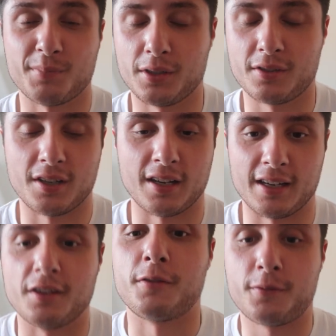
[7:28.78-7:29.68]
But
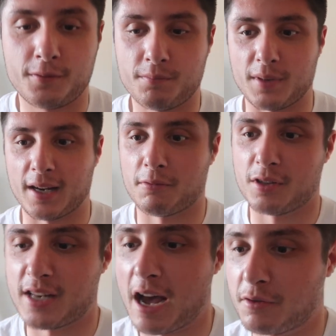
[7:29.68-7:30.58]
enough, you know,
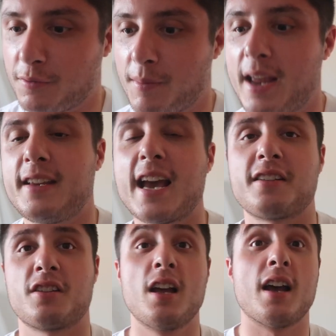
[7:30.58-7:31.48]
nostalgia for me.
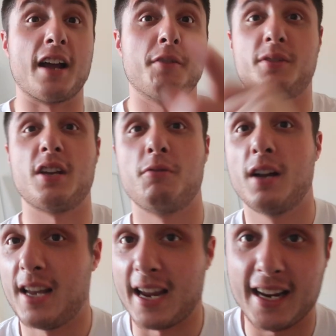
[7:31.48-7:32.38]
Yes, and number two,
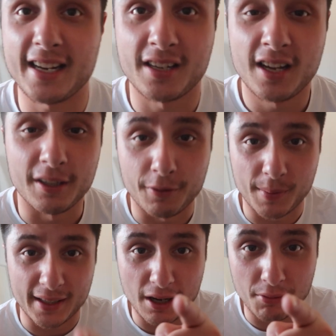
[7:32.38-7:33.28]
it is the
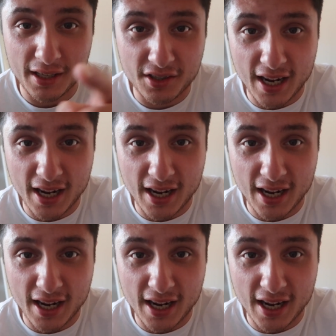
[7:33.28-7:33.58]
Flamingo Land